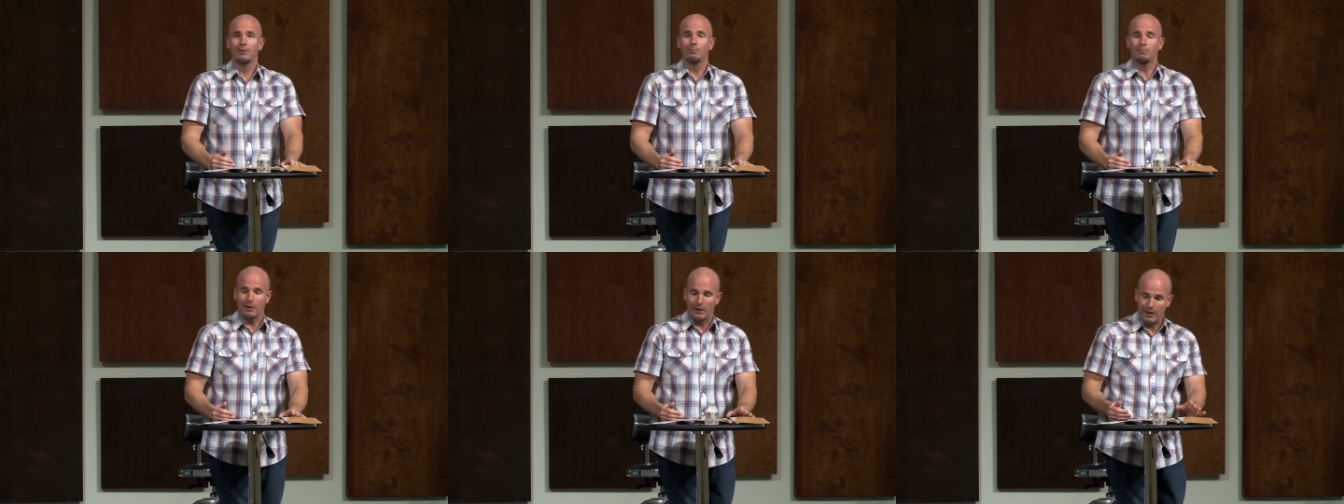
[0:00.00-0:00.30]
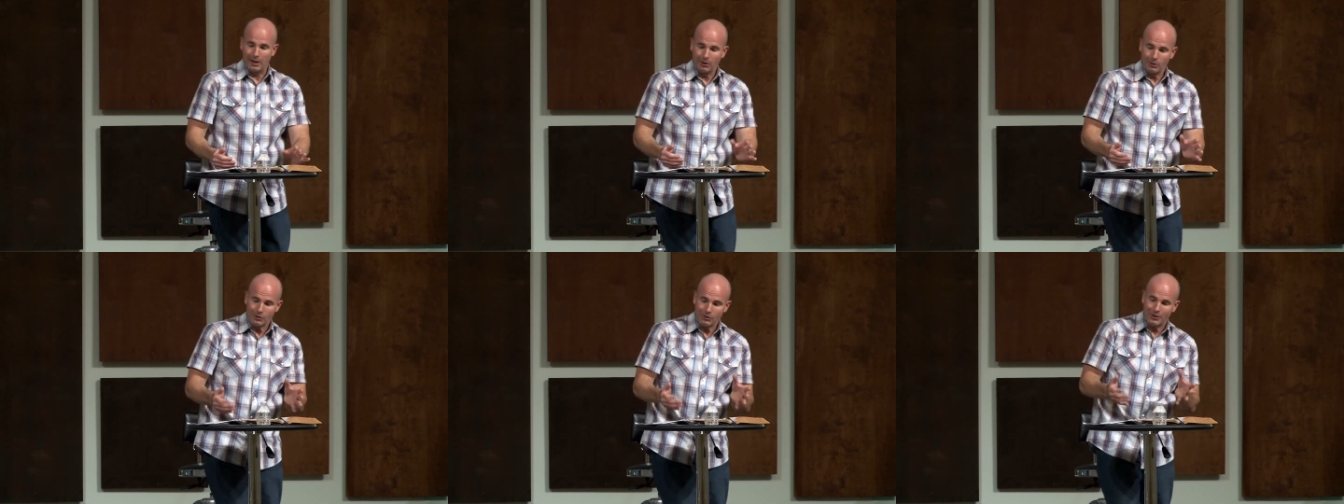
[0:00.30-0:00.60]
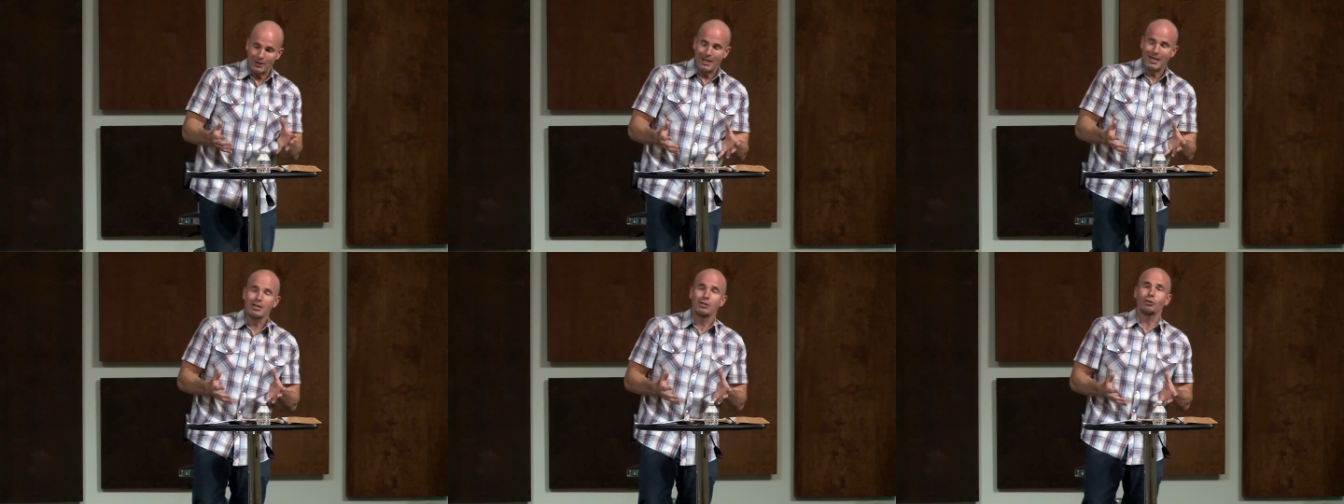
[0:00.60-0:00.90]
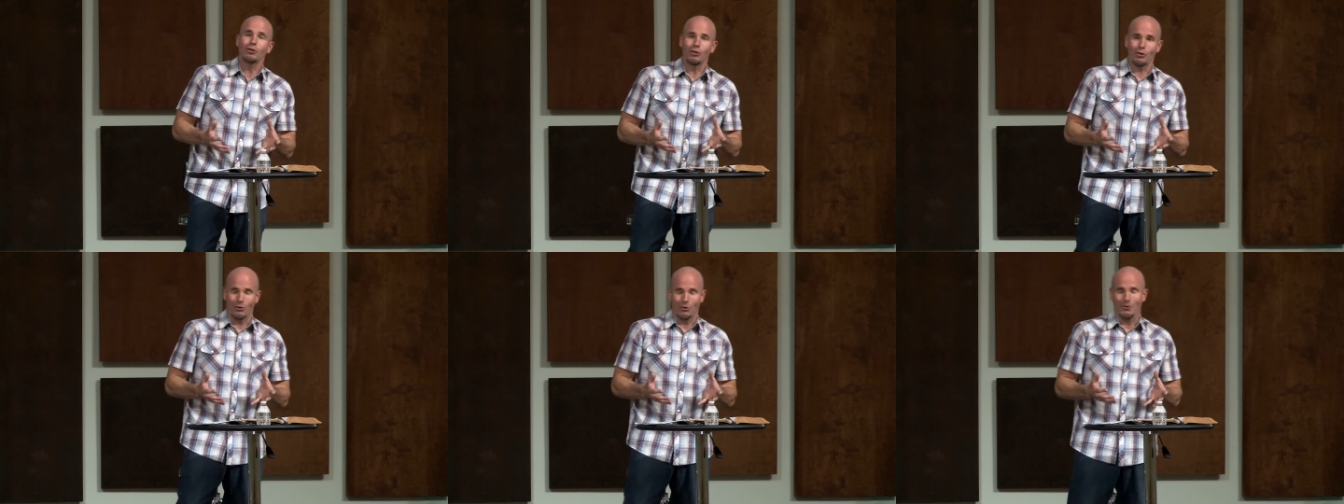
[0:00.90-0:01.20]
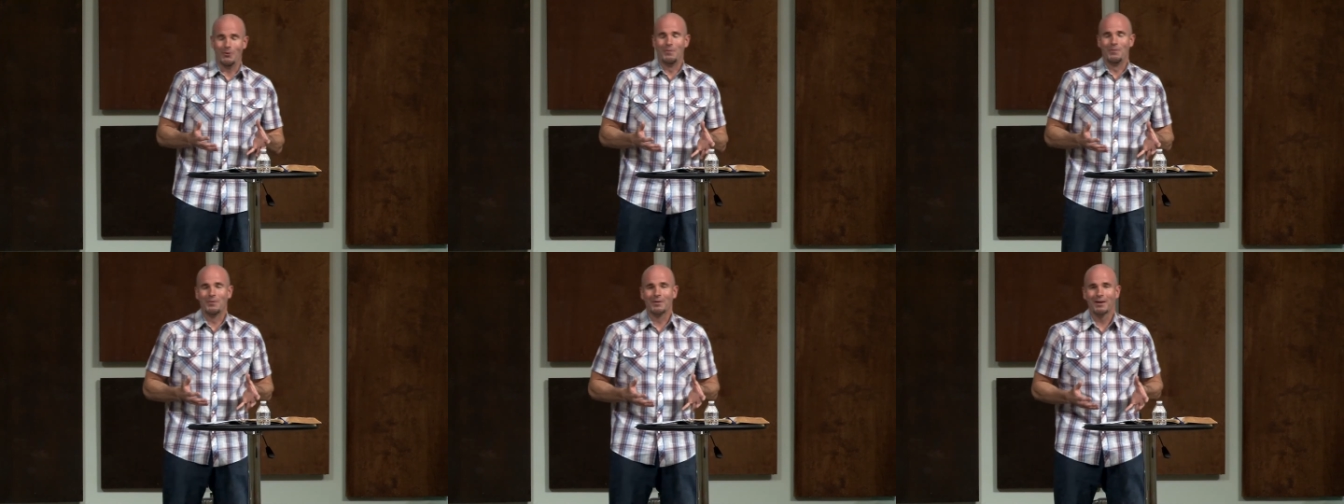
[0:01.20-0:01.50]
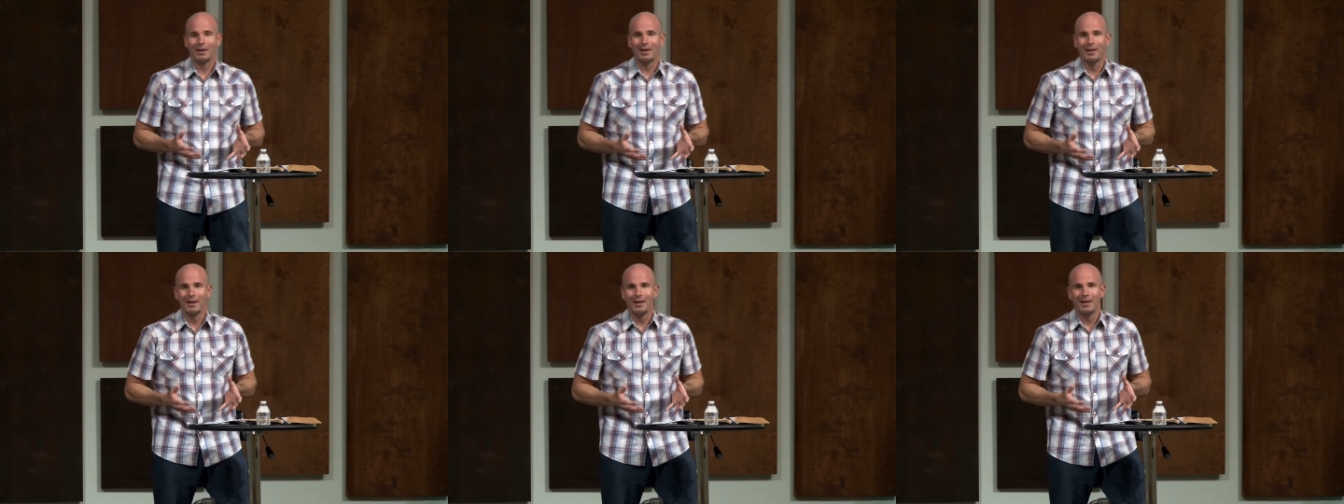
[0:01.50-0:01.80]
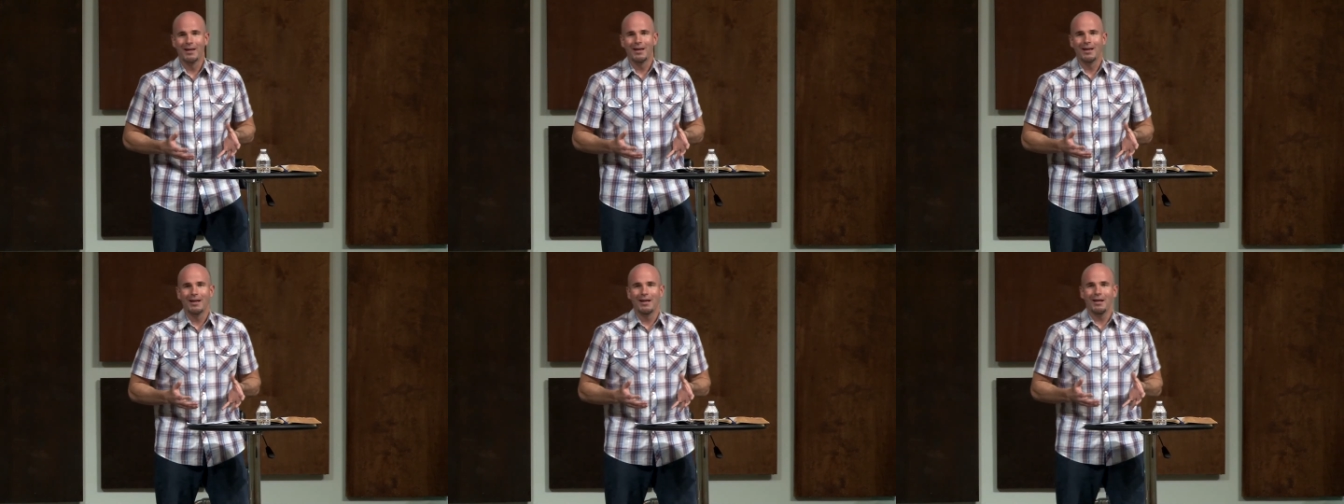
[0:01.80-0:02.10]
But here's the issue
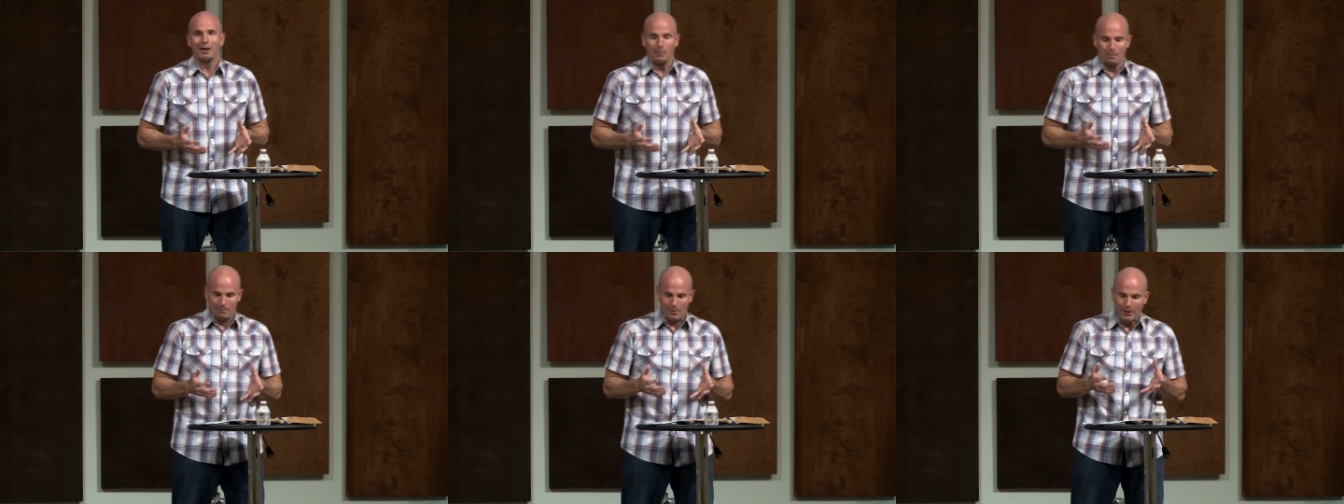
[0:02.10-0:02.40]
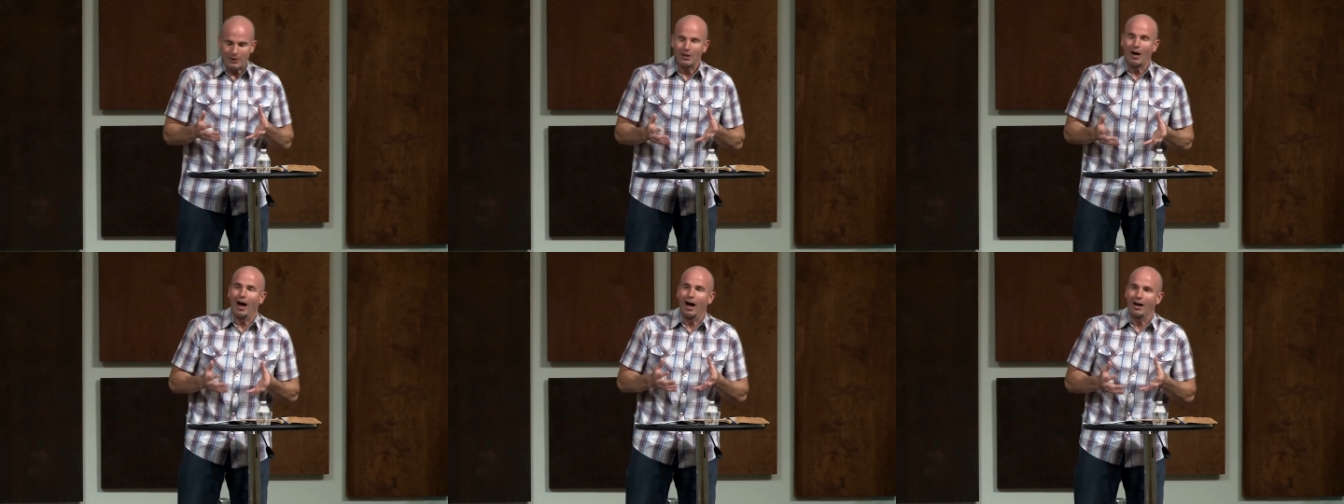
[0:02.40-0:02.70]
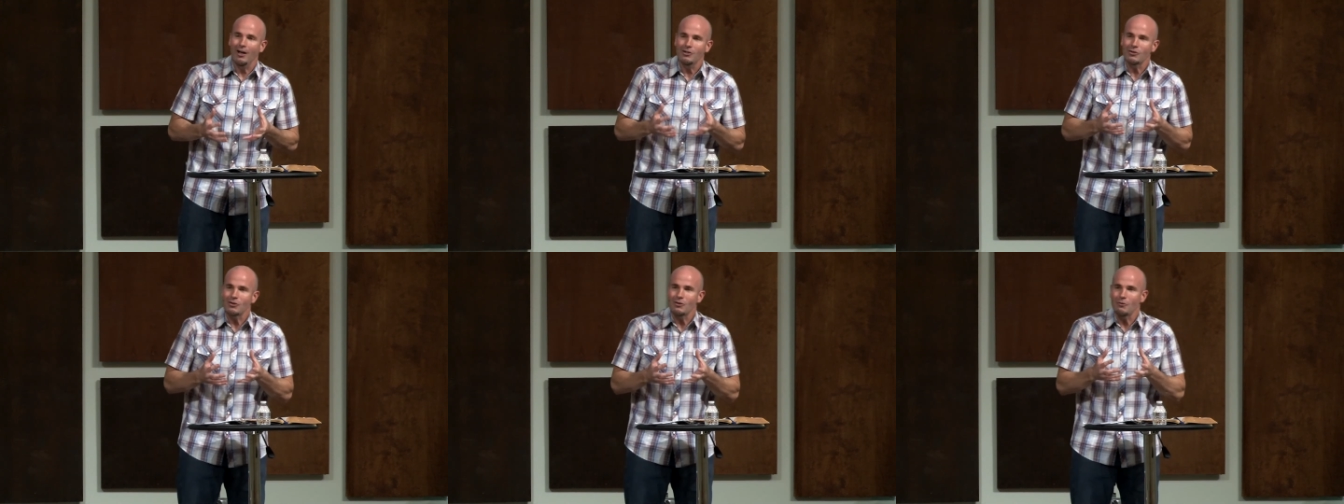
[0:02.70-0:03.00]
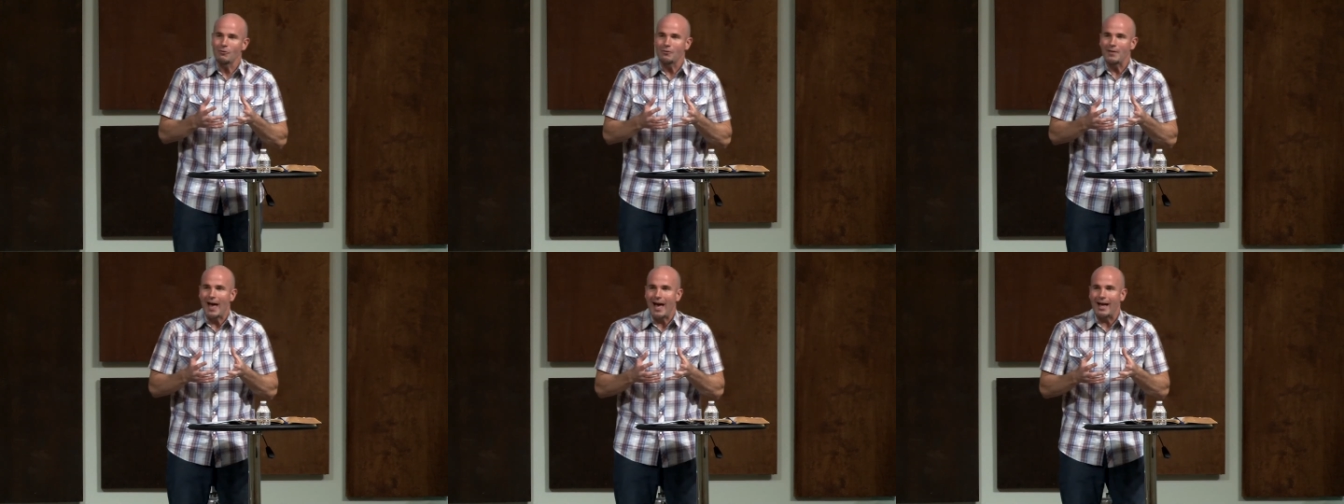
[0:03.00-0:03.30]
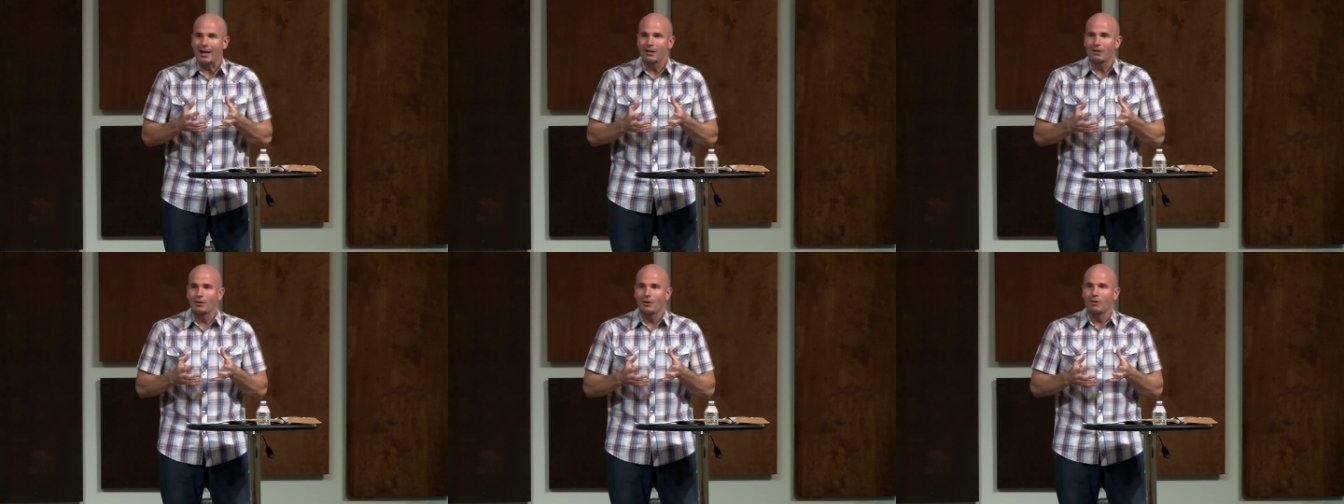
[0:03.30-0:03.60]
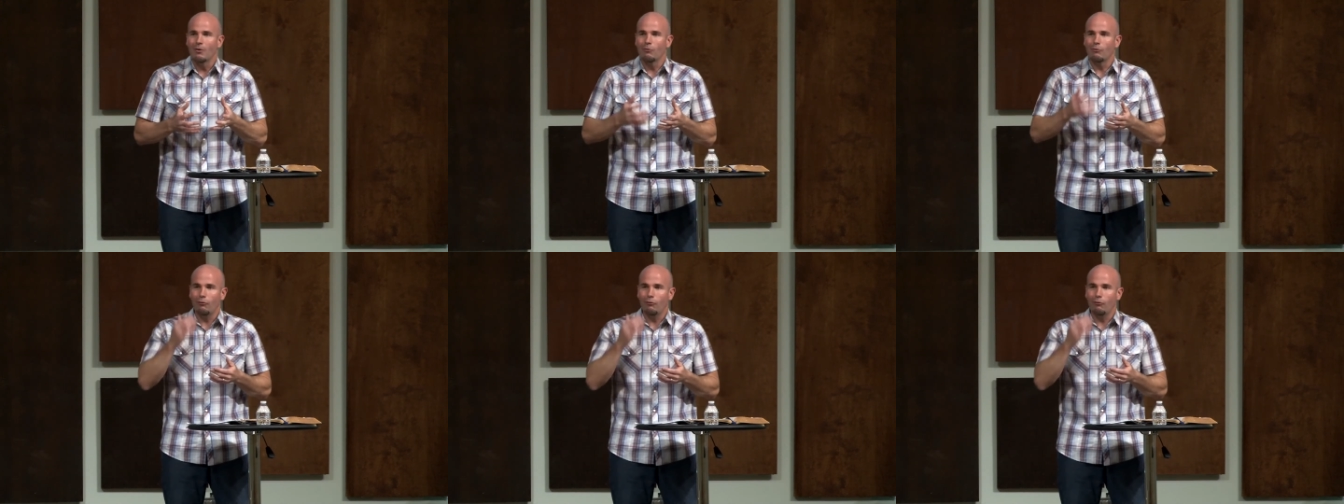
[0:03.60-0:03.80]
because of that